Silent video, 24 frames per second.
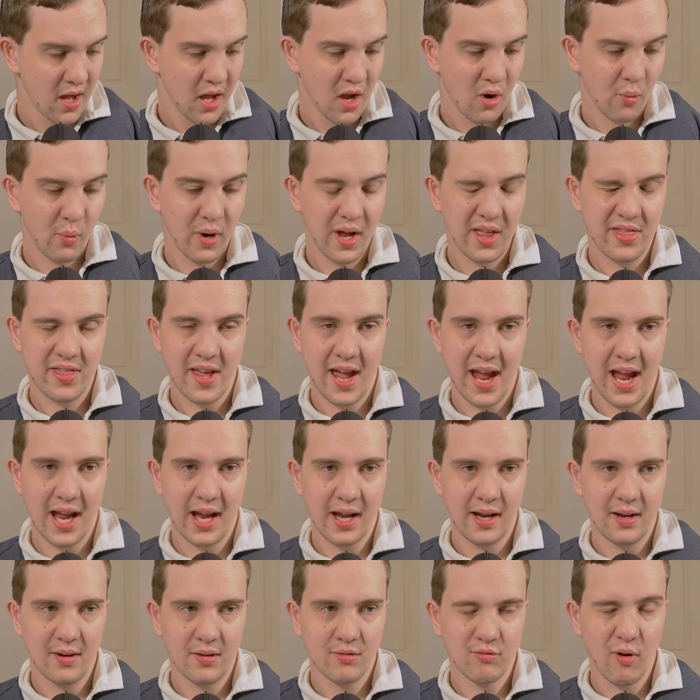with
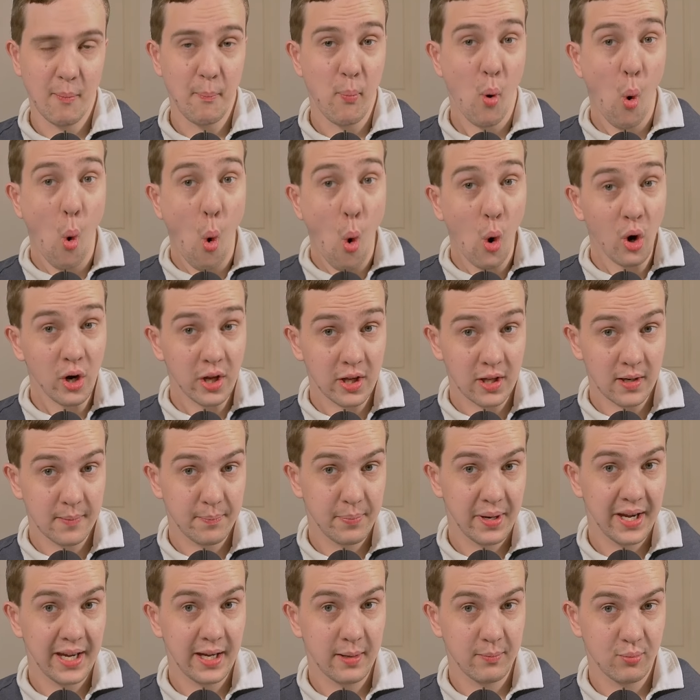a reported
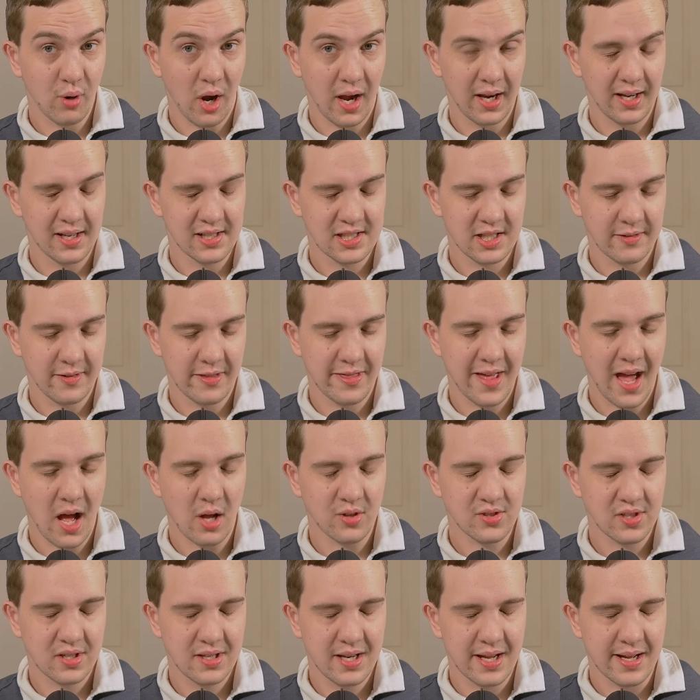peak brightness of
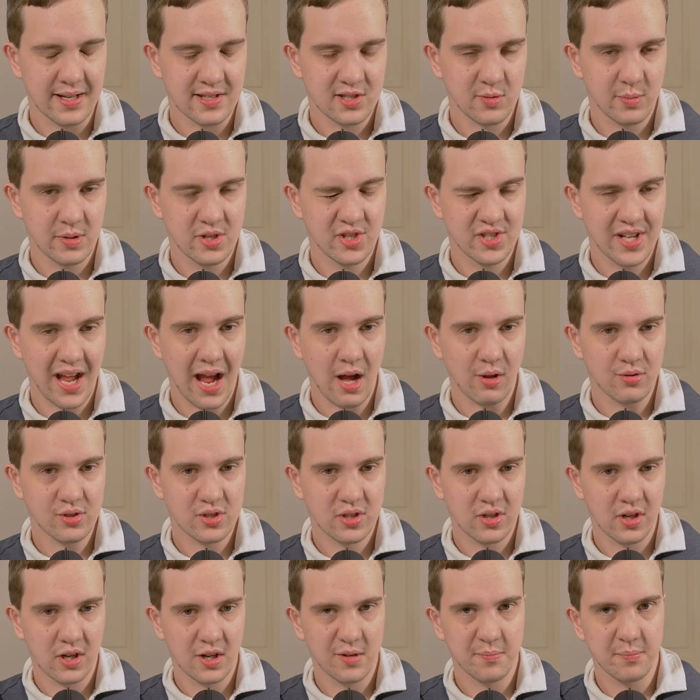1000 nits, which sounds
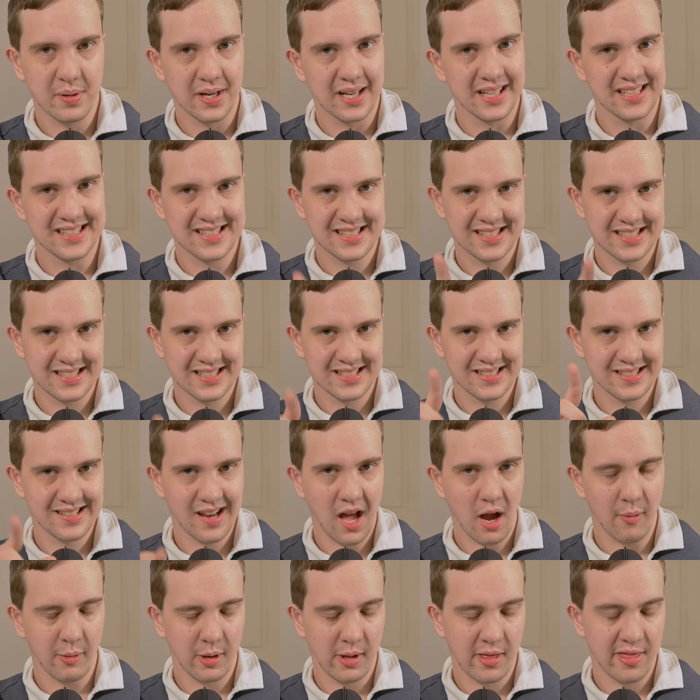good, but it's
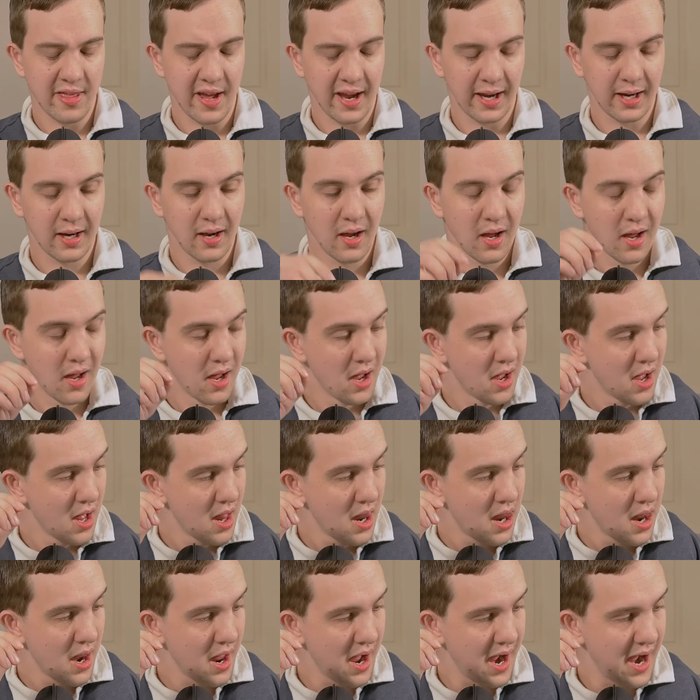not what you think.
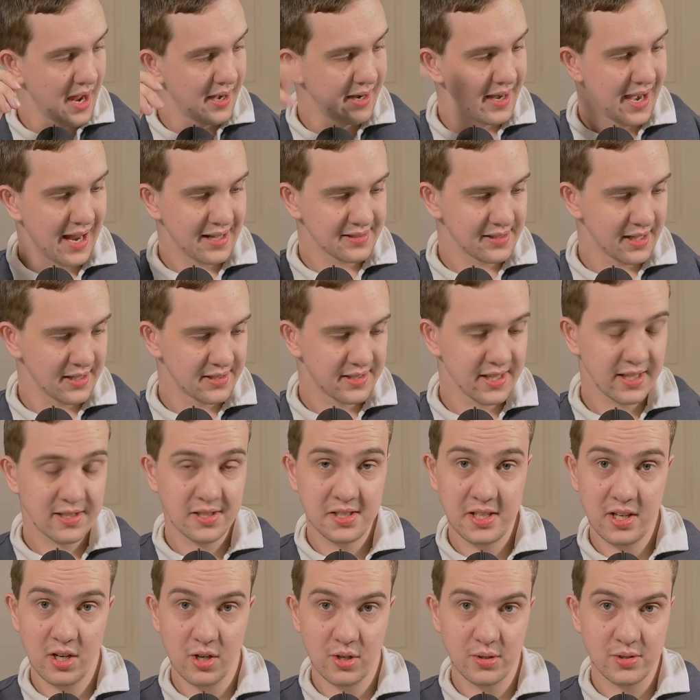And it has a
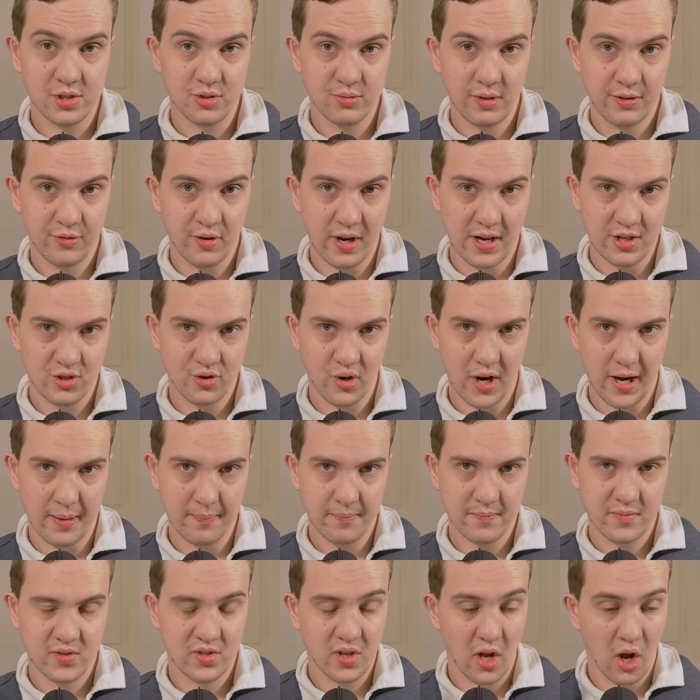60 hertz refresh rate,
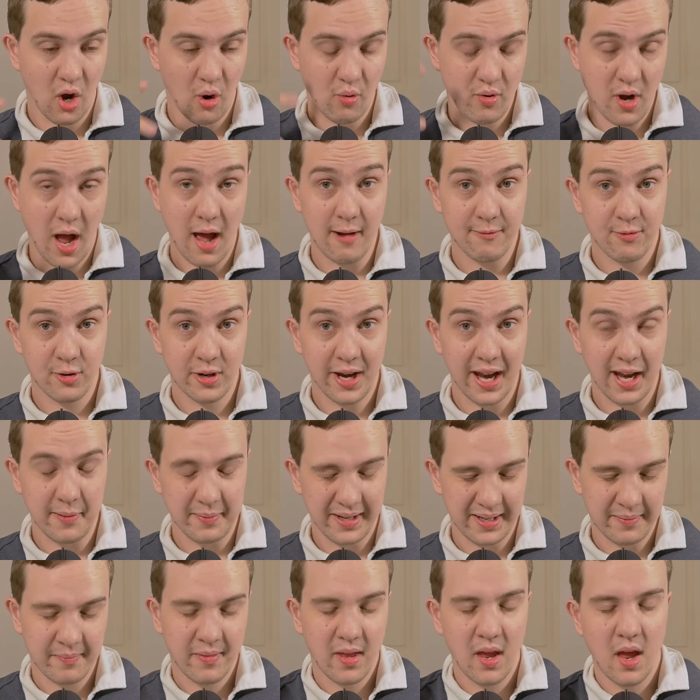so not for
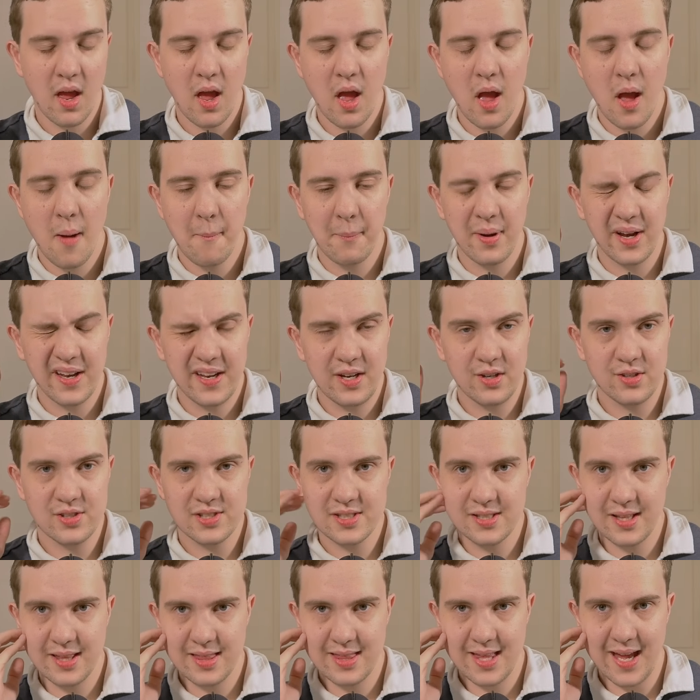gaming. But here's
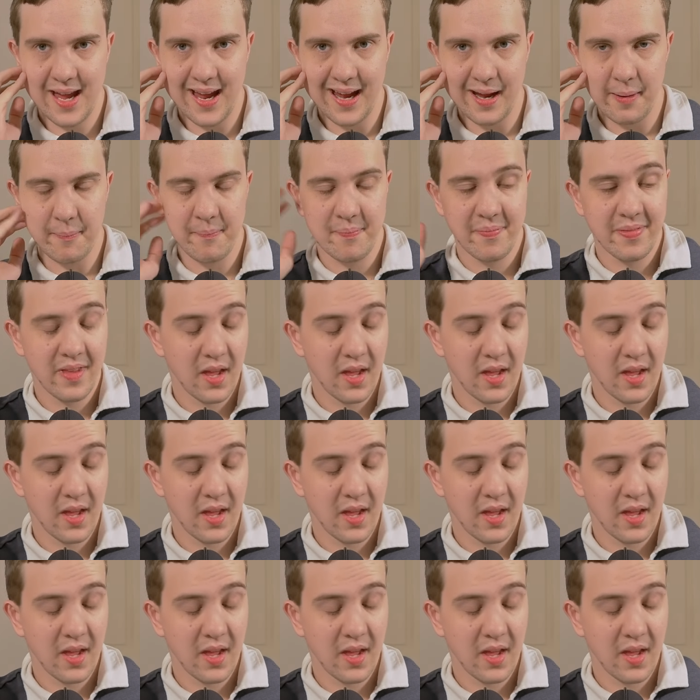the thing.